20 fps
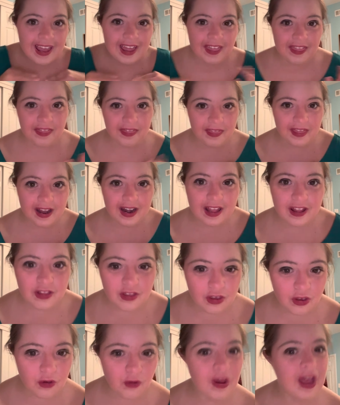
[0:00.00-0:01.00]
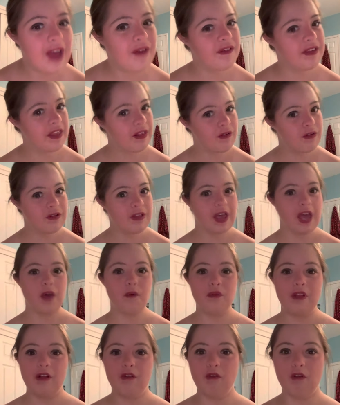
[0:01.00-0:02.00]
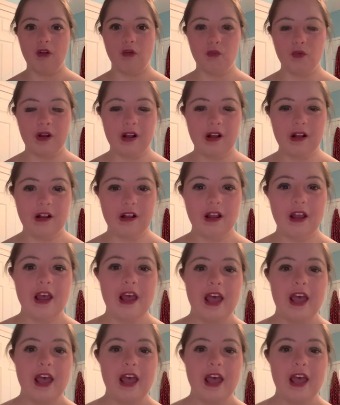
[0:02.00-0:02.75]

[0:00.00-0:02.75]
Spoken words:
that I do every single day when I go to work.